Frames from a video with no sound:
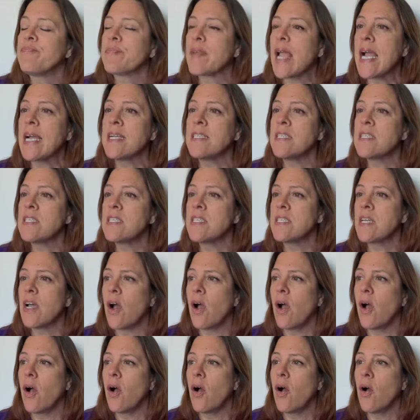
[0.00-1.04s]
And
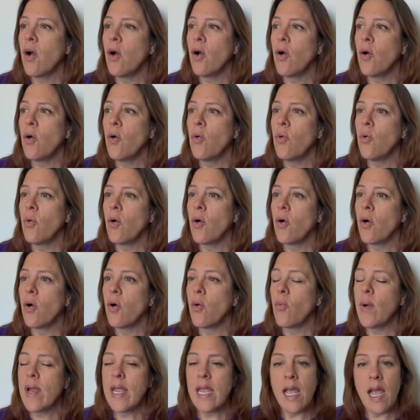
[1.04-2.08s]
so
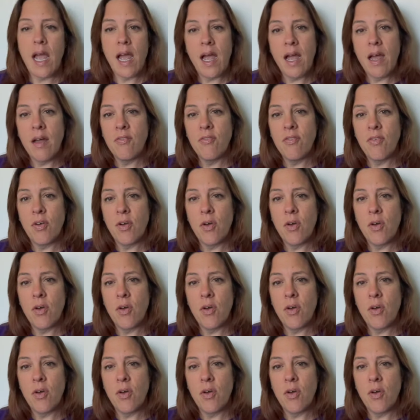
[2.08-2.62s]
we have